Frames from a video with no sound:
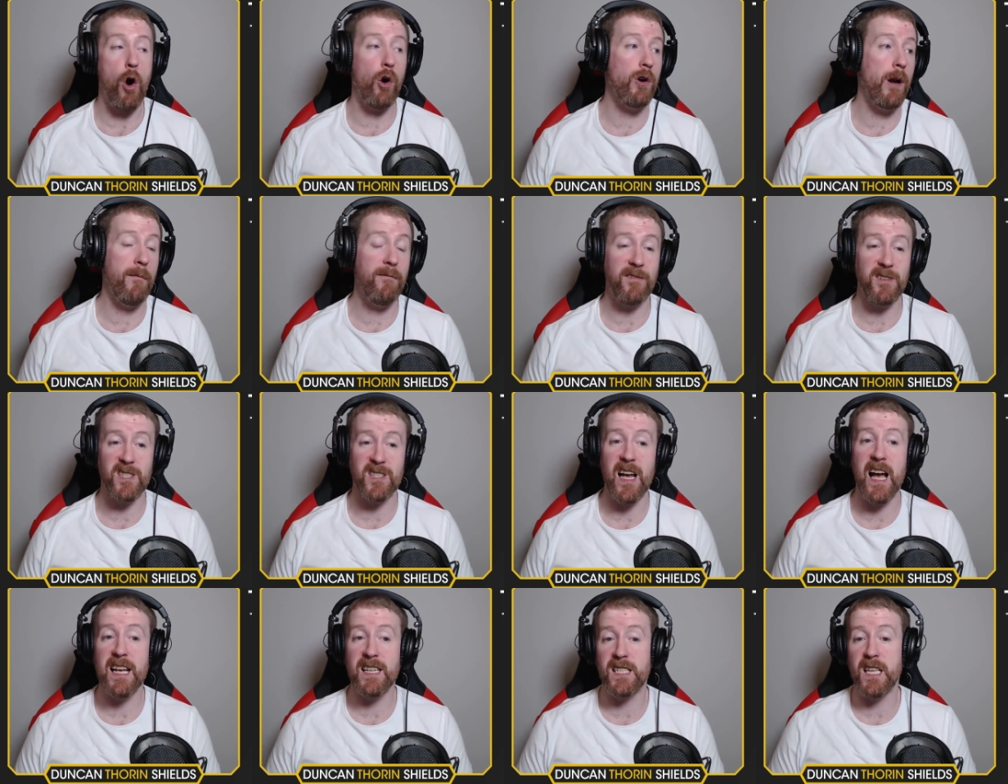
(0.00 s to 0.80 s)
or
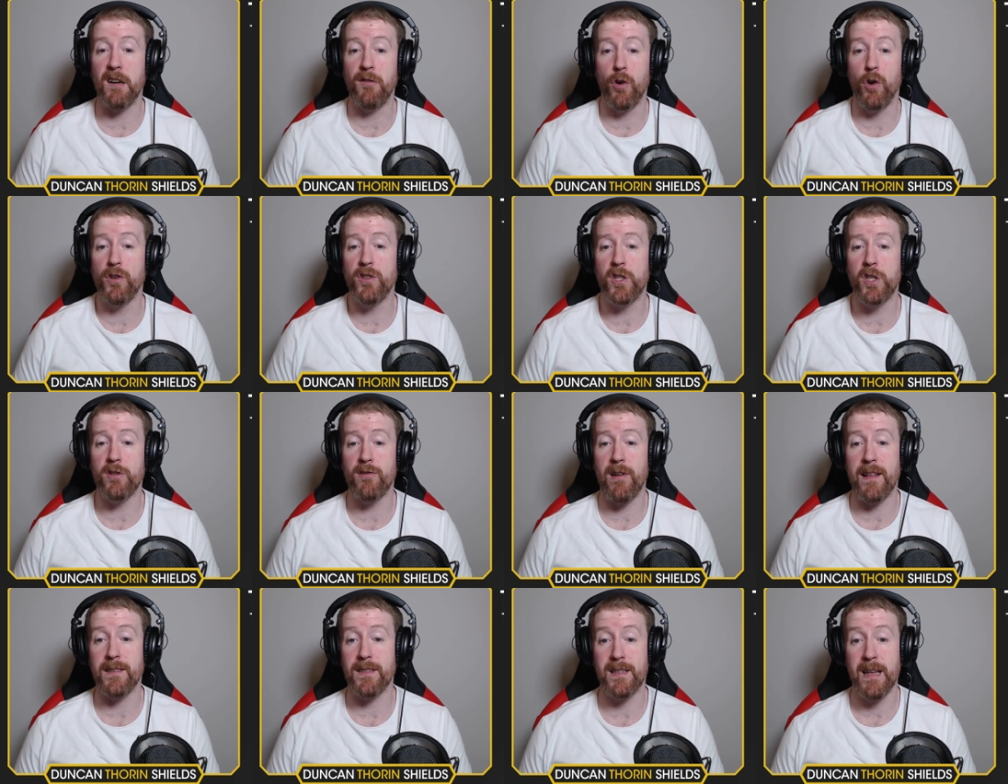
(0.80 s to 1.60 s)
emphasize their own
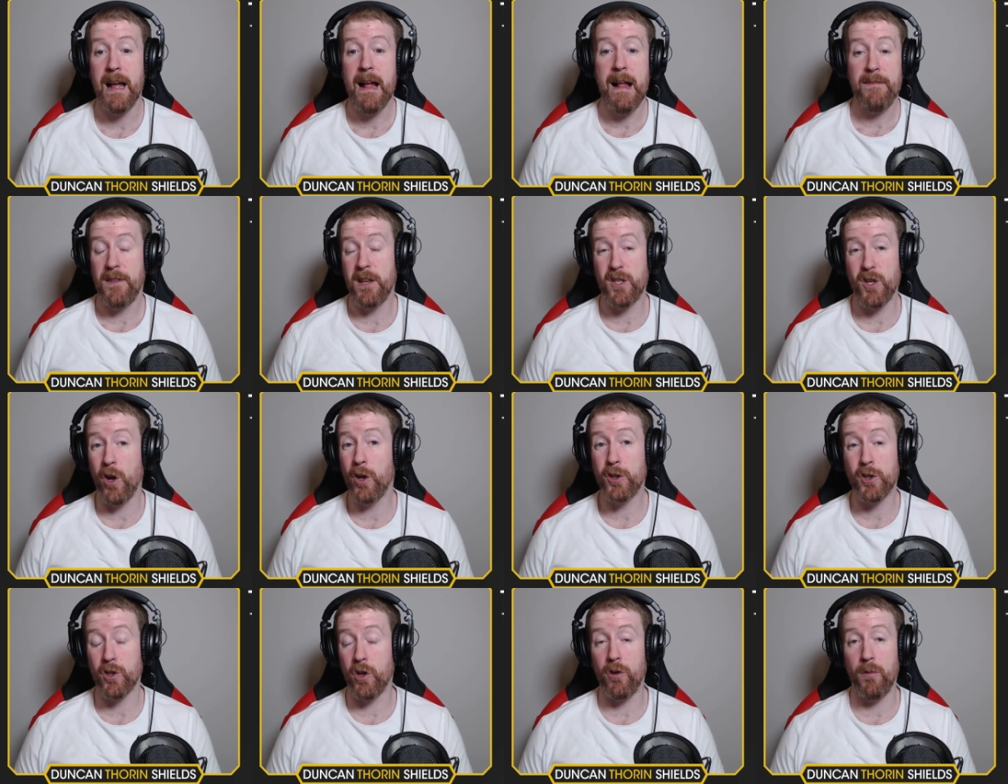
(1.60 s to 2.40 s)
strengths. There's
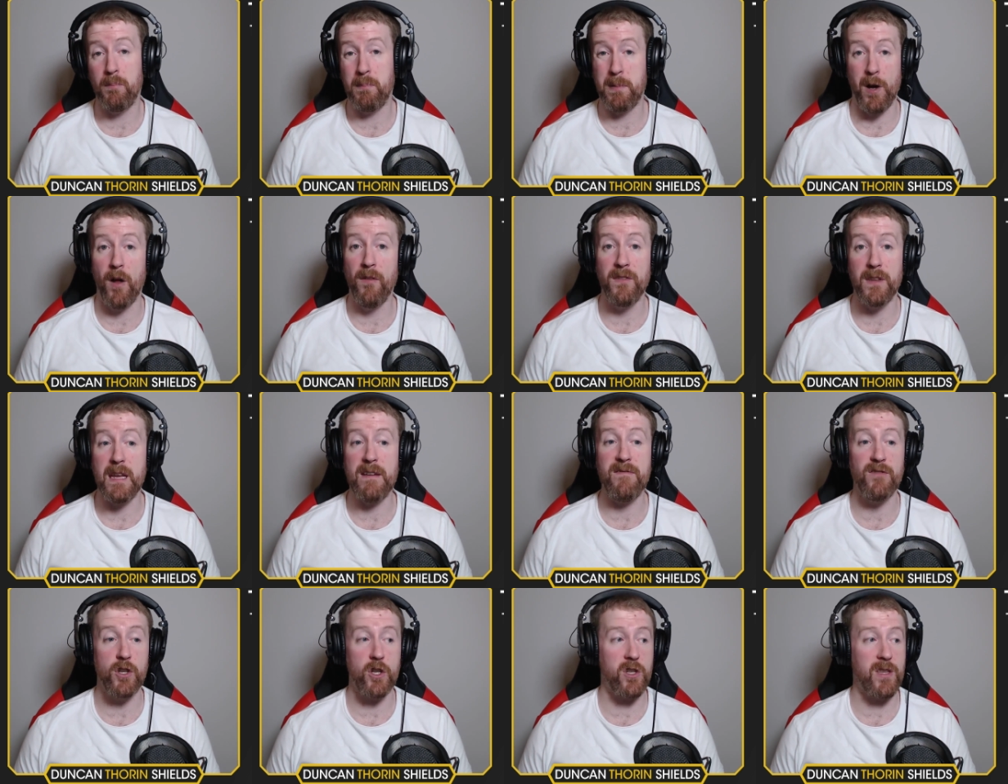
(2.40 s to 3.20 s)
also, beyond
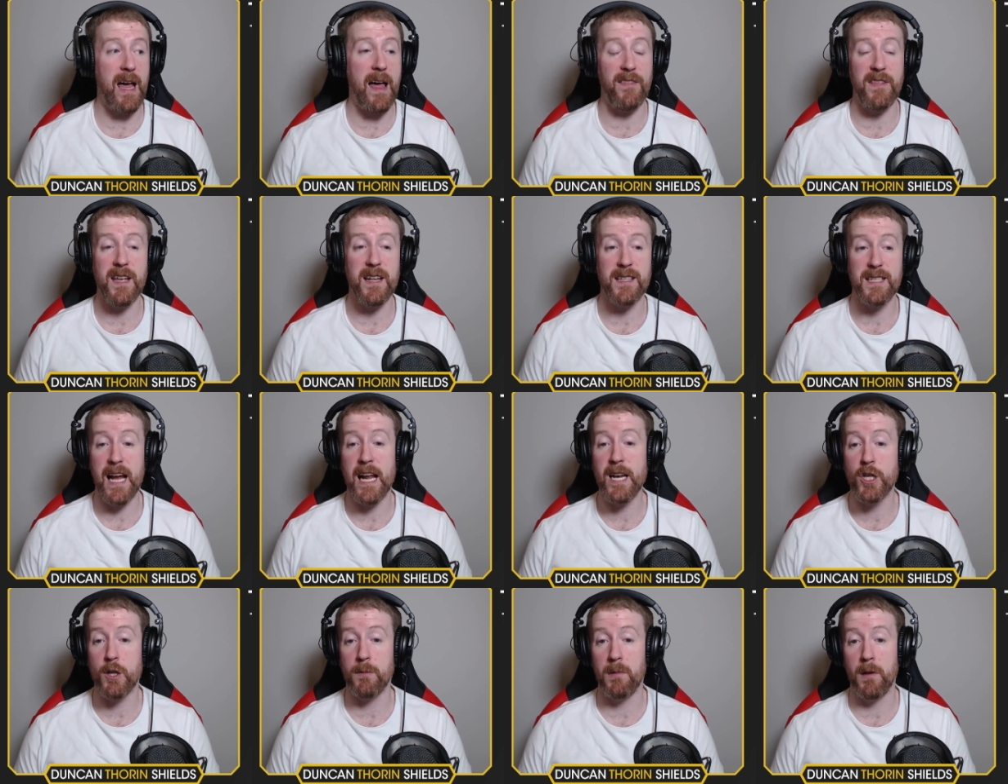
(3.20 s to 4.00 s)
even just that, the
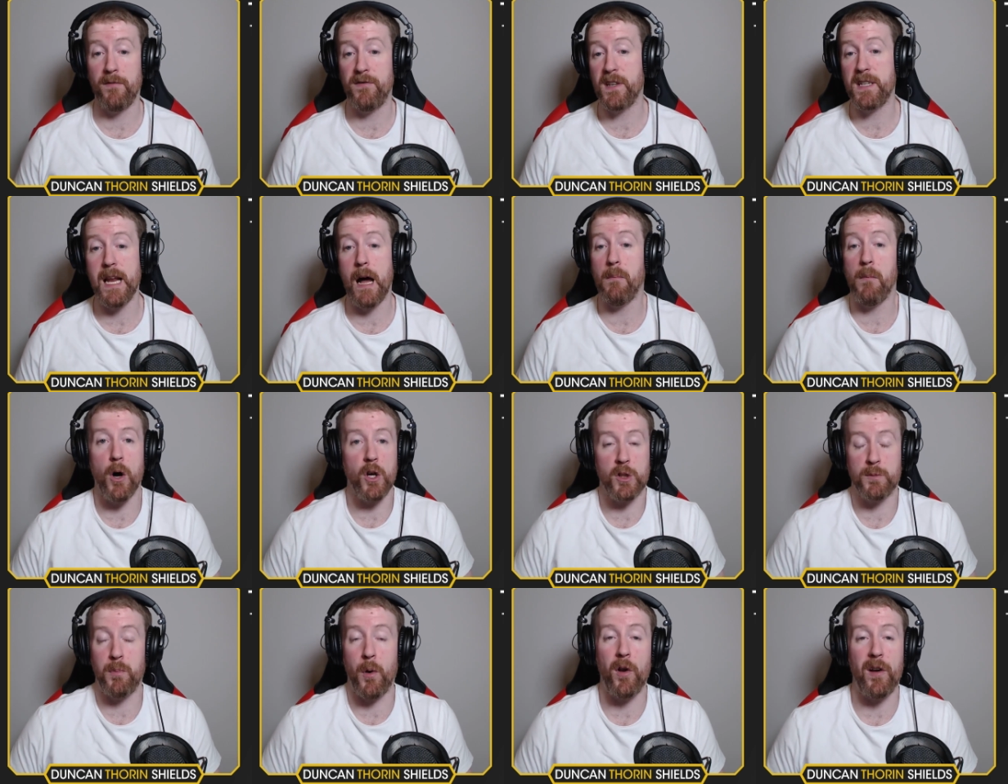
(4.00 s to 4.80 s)
intangible of there's no
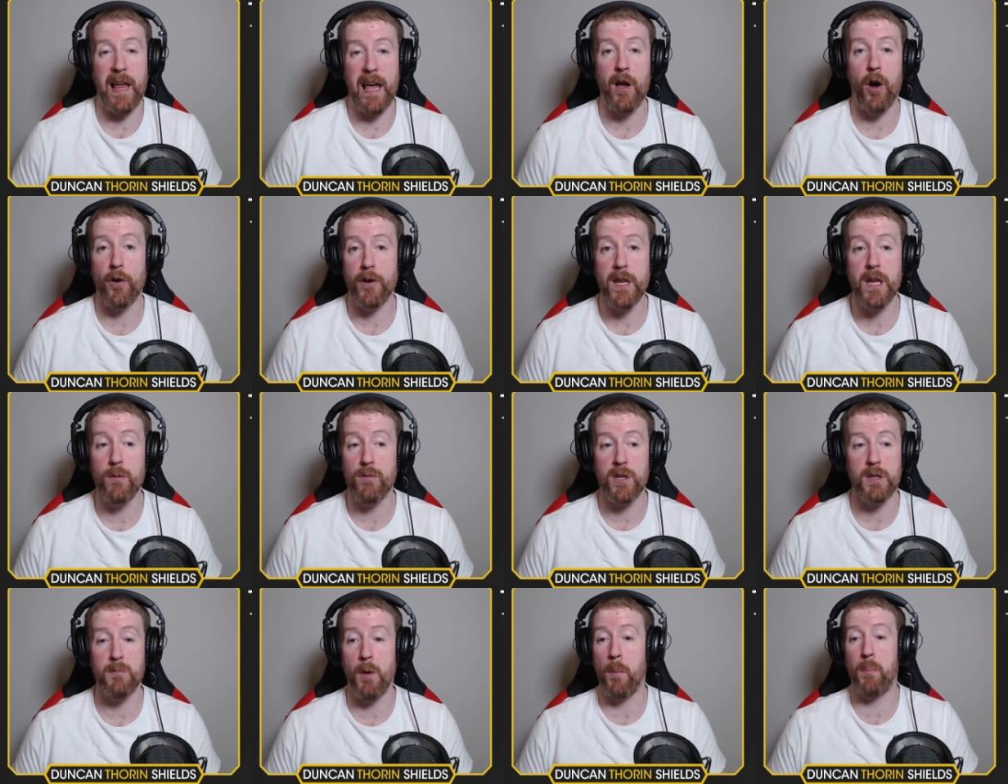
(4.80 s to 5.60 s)
more spotlight on you,
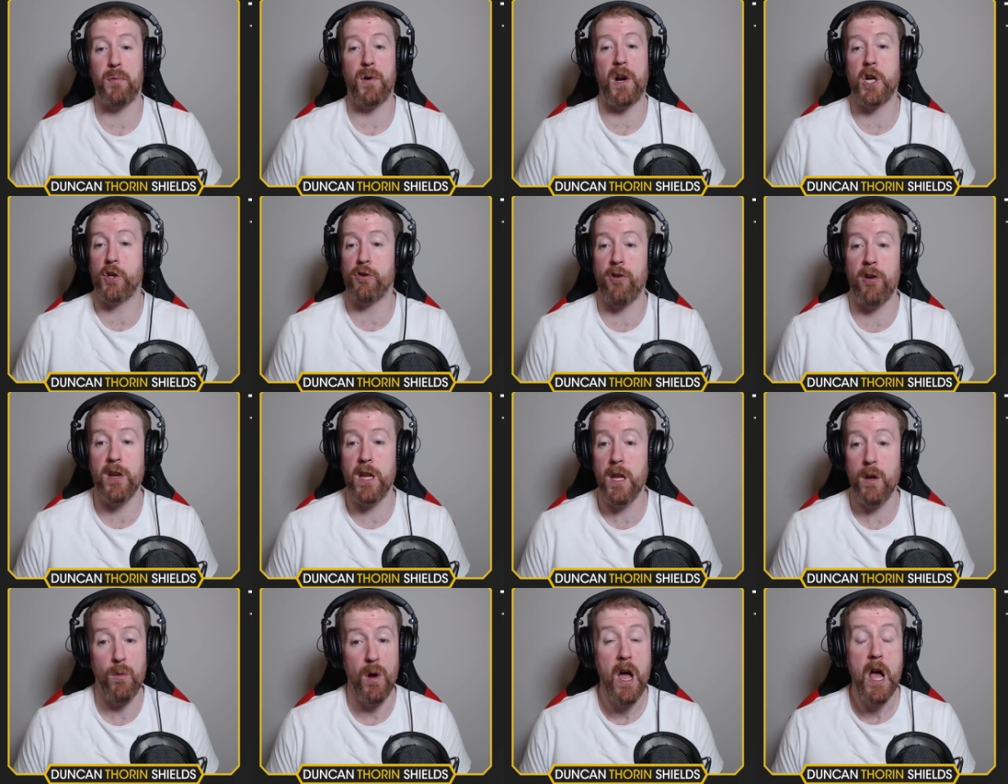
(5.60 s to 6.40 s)
there's more pressure on
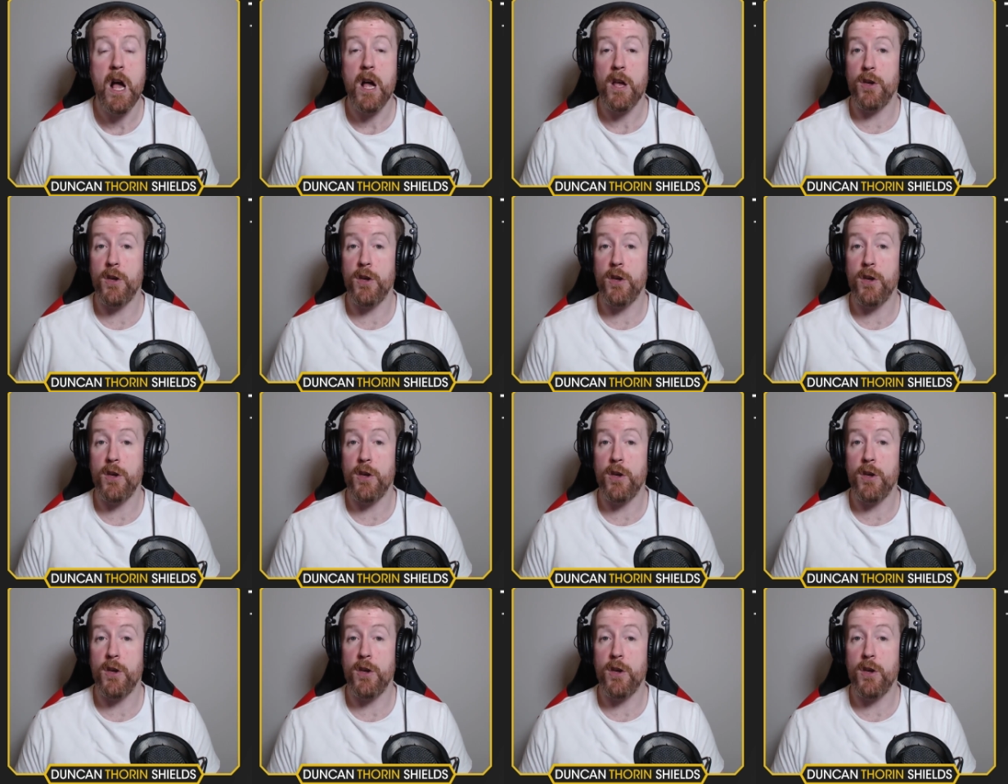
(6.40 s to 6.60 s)
you.